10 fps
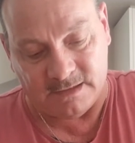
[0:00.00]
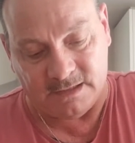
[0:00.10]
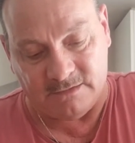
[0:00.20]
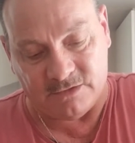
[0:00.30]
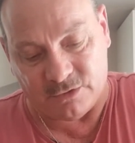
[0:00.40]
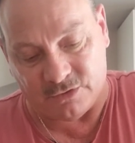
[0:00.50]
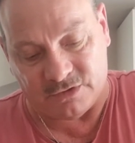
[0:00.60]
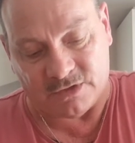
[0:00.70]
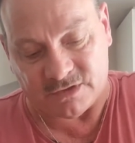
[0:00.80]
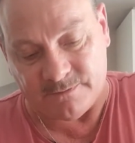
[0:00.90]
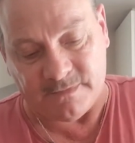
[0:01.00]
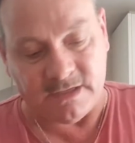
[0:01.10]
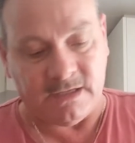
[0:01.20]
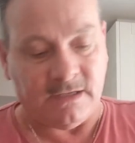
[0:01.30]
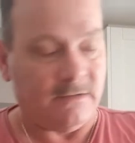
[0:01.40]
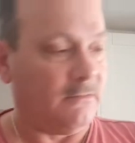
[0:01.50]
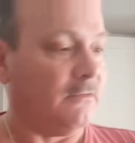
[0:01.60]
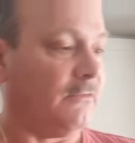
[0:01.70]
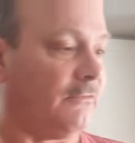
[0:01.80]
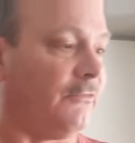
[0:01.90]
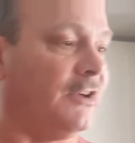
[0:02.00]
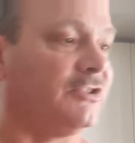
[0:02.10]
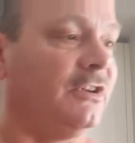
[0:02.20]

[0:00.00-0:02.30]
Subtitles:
Give it a good toss. Fresh